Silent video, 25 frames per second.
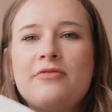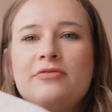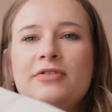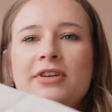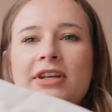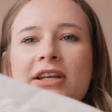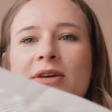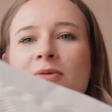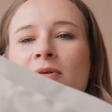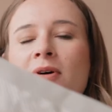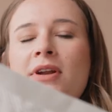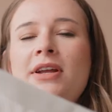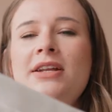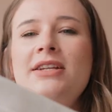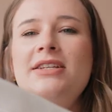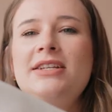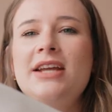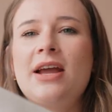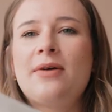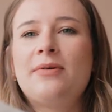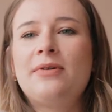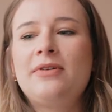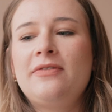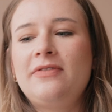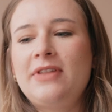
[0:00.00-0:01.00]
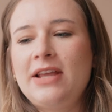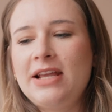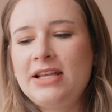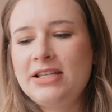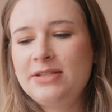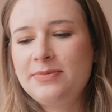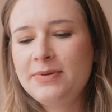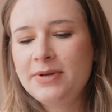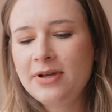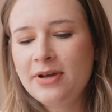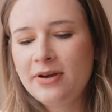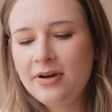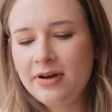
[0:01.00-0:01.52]
really wanted to get one of these
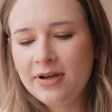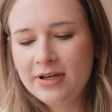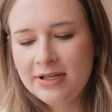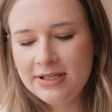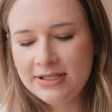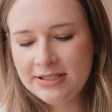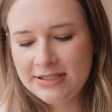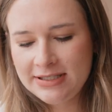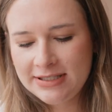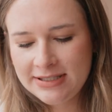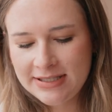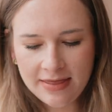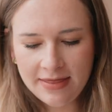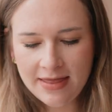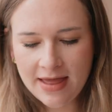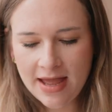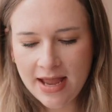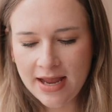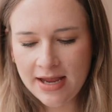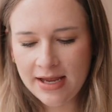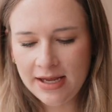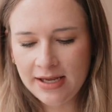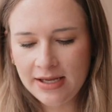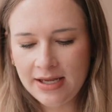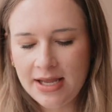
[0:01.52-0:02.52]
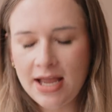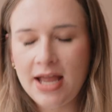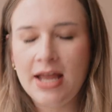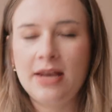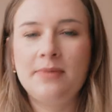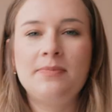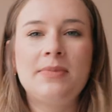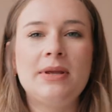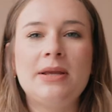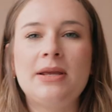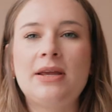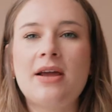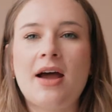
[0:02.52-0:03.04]
because they can
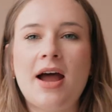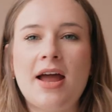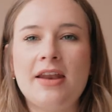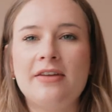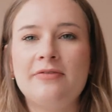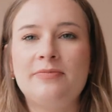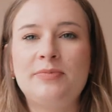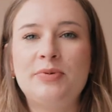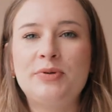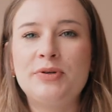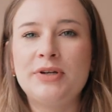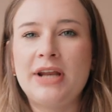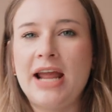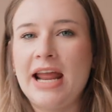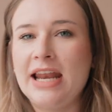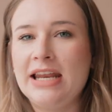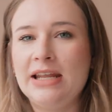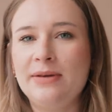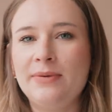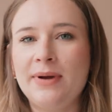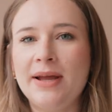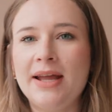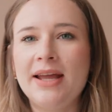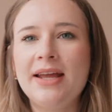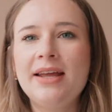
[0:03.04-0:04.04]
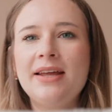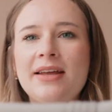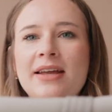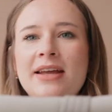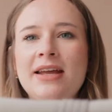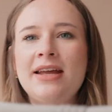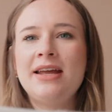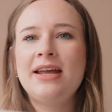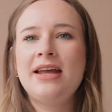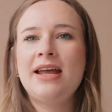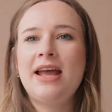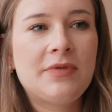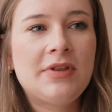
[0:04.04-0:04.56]
be kind of put anywhere.
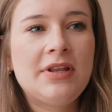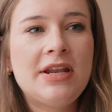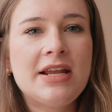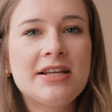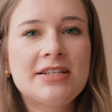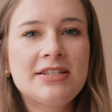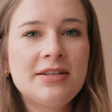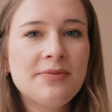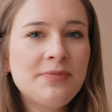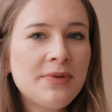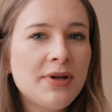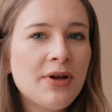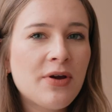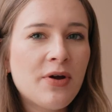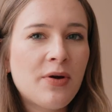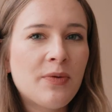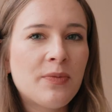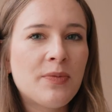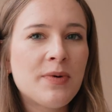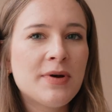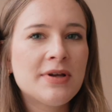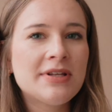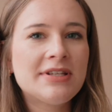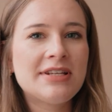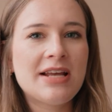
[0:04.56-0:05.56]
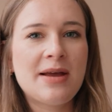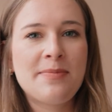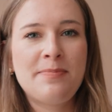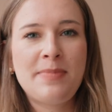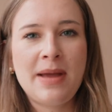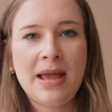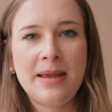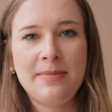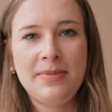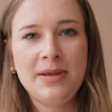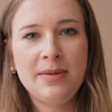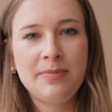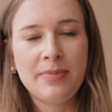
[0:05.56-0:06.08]
The next thing we got was a
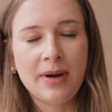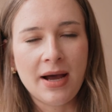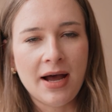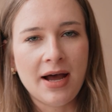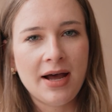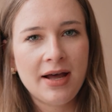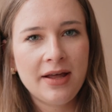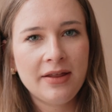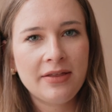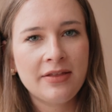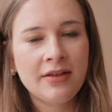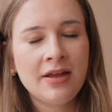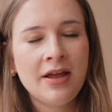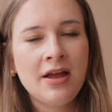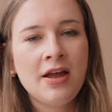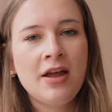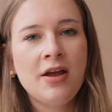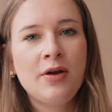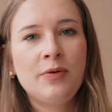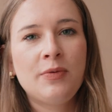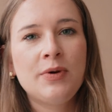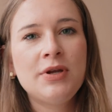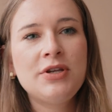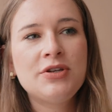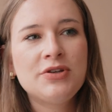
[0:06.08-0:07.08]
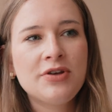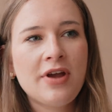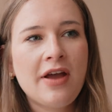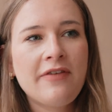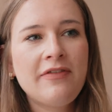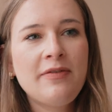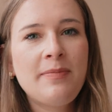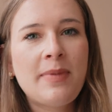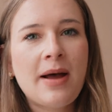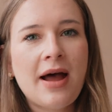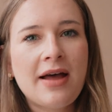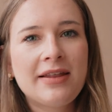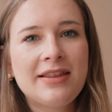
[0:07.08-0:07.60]
baby bath. We do have a
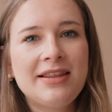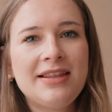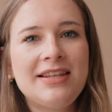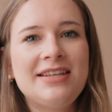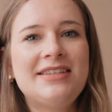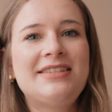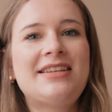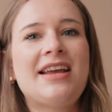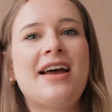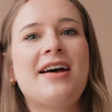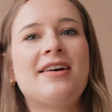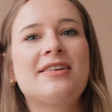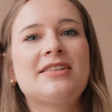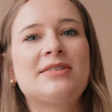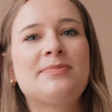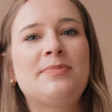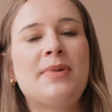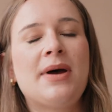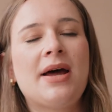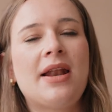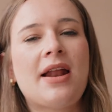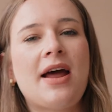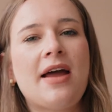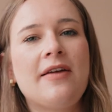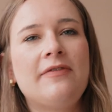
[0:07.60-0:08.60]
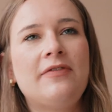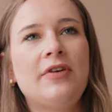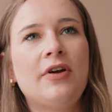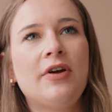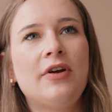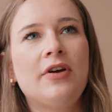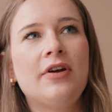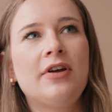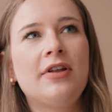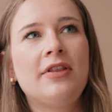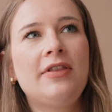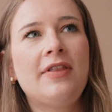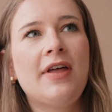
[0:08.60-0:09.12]
bath in this house, but I've
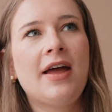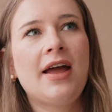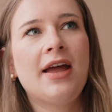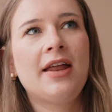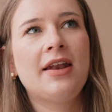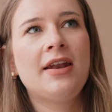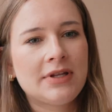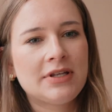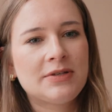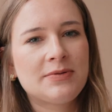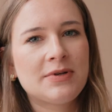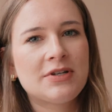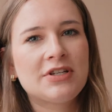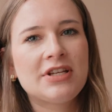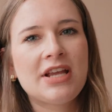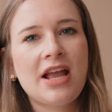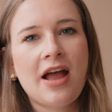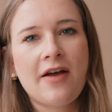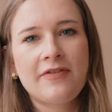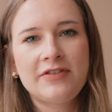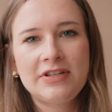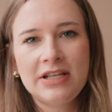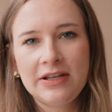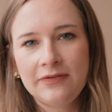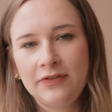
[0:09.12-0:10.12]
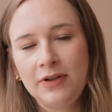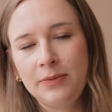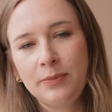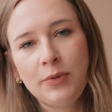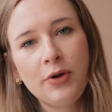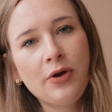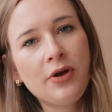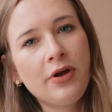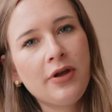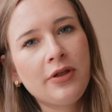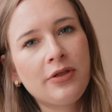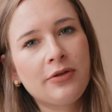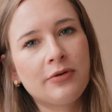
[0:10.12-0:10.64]
heard that especially after giving
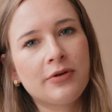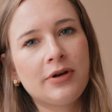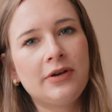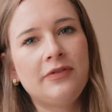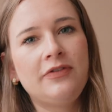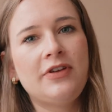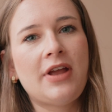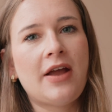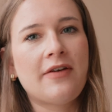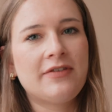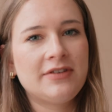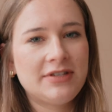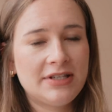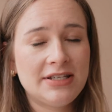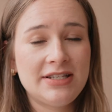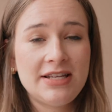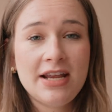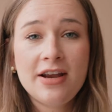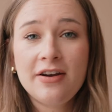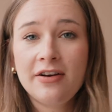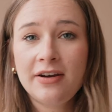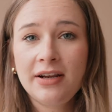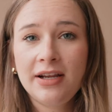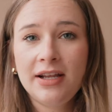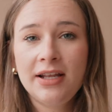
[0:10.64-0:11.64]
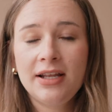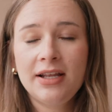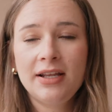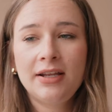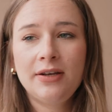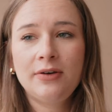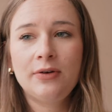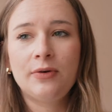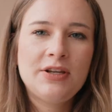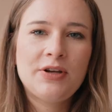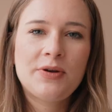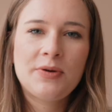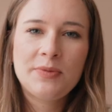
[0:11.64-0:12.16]
birth or if you have a
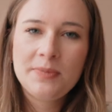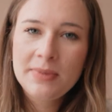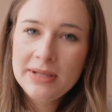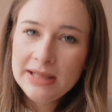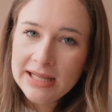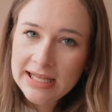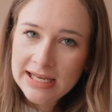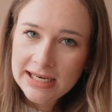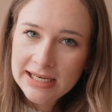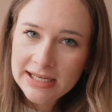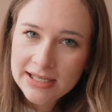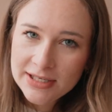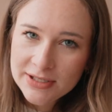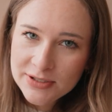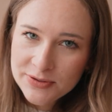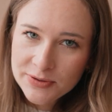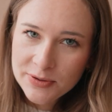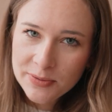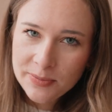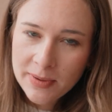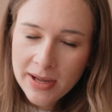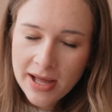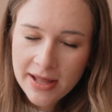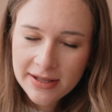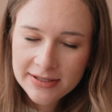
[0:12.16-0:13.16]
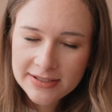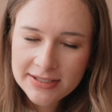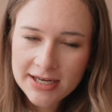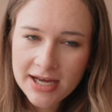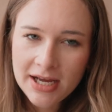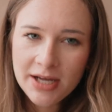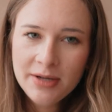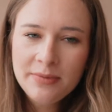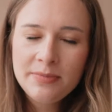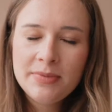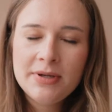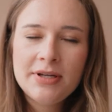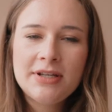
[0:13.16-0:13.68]
cesarean, you don't want to be leaning into a
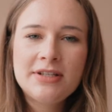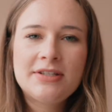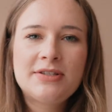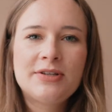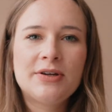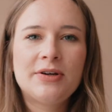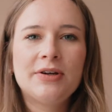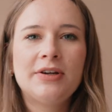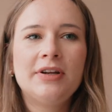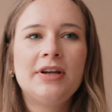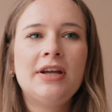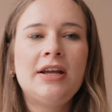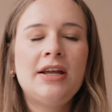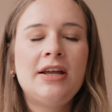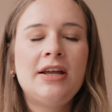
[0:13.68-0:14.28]
bathtub. So